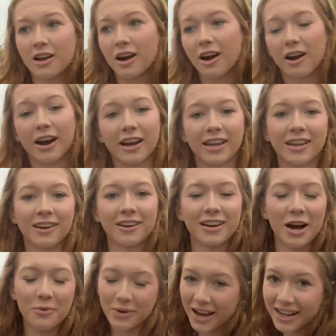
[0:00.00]
All right, here
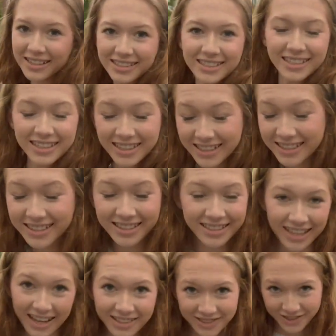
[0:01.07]
now we got Dylan
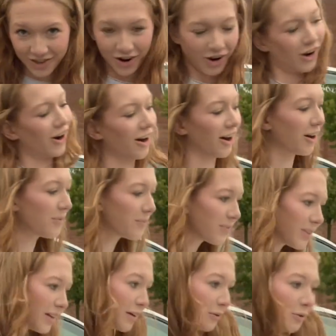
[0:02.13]
Sen's car.
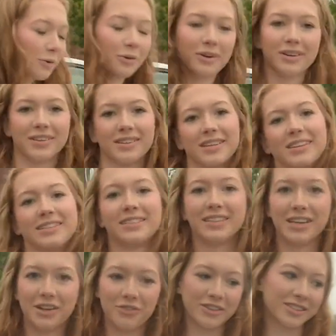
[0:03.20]
Let's
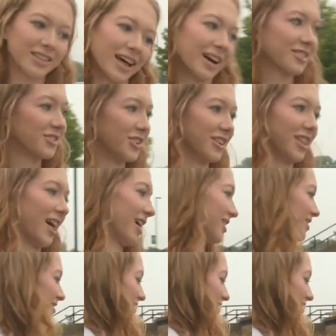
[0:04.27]
see if it's locked or unlocked.